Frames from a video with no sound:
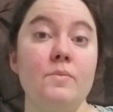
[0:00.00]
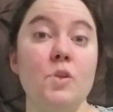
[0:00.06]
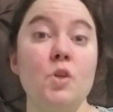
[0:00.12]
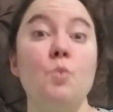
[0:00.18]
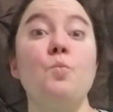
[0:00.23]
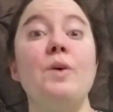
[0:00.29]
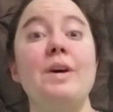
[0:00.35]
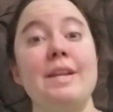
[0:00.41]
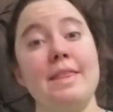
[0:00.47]

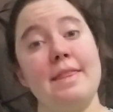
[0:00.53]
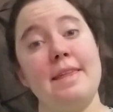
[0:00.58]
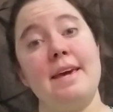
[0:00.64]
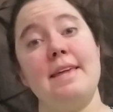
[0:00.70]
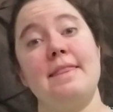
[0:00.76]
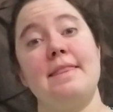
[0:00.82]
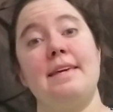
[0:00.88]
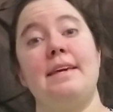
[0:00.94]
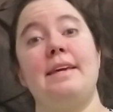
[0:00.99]
what
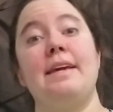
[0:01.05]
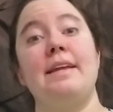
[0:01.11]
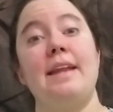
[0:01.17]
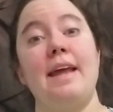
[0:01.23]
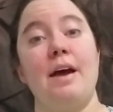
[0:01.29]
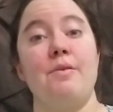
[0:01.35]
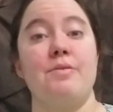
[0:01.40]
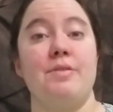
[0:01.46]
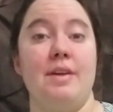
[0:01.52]
they think and
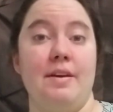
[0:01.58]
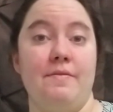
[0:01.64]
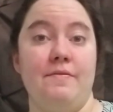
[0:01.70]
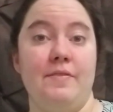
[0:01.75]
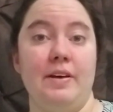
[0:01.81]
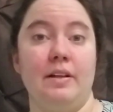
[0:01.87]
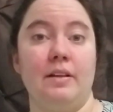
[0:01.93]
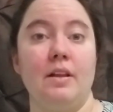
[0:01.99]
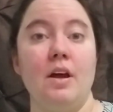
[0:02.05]
how they
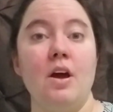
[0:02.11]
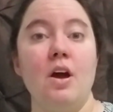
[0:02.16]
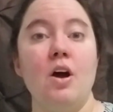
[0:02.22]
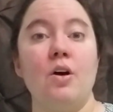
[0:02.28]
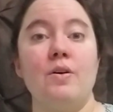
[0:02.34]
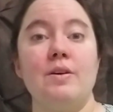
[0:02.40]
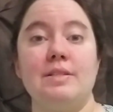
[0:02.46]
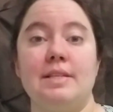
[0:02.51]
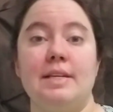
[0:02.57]
feel.
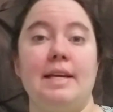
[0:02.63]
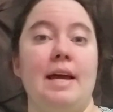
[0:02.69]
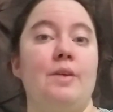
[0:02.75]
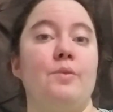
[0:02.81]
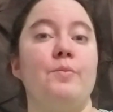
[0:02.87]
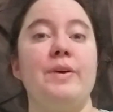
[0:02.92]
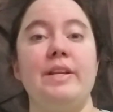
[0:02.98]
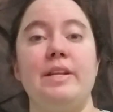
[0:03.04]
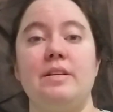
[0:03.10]
Because
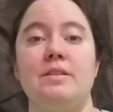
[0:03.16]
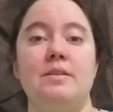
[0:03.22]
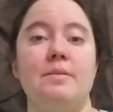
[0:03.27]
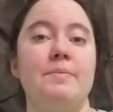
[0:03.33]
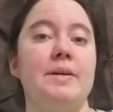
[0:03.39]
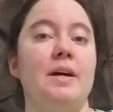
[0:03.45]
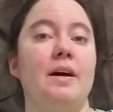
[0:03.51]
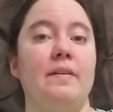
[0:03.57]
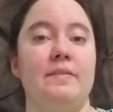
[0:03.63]
again, we need to
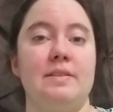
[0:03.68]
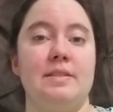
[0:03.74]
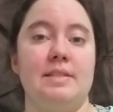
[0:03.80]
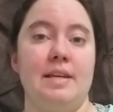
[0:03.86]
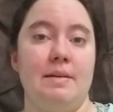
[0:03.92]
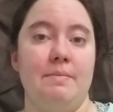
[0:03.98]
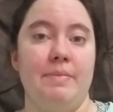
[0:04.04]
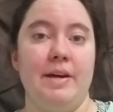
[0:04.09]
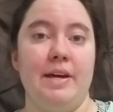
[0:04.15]
be on the
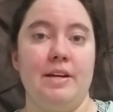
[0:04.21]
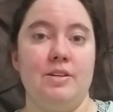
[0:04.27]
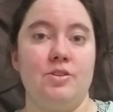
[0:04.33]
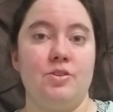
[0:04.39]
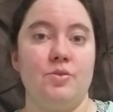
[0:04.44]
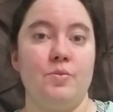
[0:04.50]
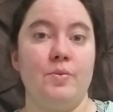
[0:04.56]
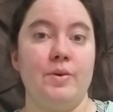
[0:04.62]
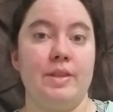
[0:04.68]
same
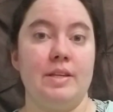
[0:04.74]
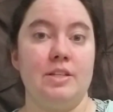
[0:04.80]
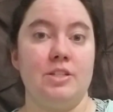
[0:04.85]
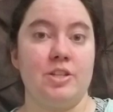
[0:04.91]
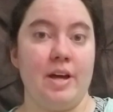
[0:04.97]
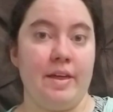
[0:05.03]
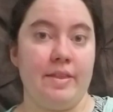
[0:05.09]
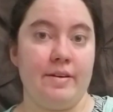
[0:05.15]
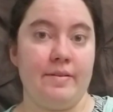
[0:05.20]
page with
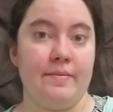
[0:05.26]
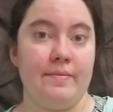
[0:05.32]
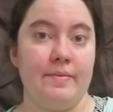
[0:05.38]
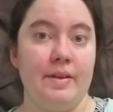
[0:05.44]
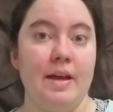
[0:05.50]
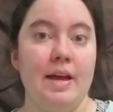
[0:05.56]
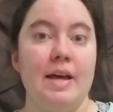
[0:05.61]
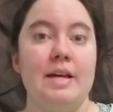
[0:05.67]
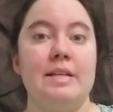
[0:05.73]
each other.
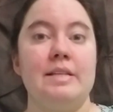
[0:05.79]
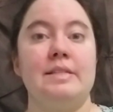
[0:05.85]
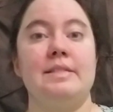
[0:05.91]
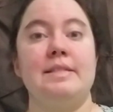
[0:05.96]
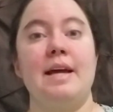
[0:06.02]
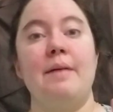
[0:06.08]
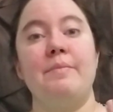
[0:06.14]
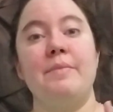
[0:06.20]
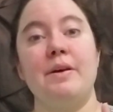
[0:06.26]

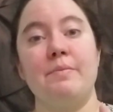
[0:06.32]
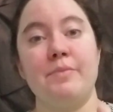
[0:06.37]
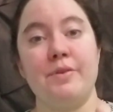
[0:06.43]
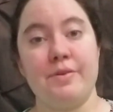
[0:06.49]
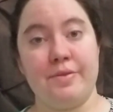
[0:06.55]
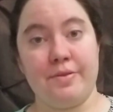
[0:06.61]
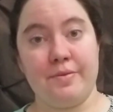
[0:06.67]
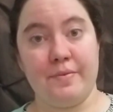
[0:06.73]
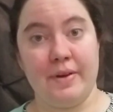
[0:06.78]
Step number
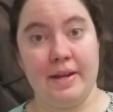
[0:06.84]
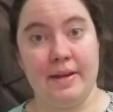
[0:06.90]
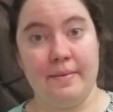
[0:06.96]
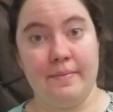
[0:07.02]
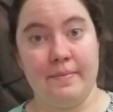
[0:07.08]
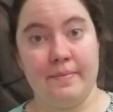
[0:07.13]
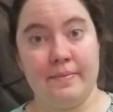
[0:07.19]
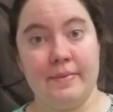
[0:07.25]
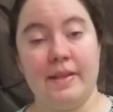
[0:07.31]
three,
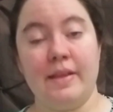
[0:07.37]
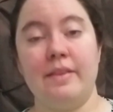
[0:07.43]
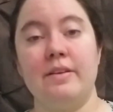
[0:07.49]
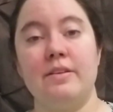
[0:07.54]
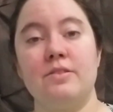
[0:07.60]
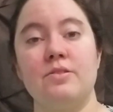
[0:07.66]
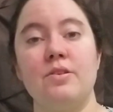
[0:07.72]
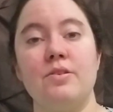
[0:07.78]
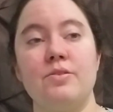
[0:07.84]
now
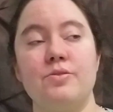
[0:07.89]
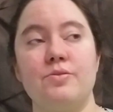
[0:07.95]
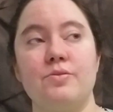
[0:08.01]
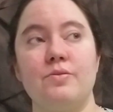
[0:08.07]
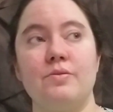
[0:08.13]
this goes,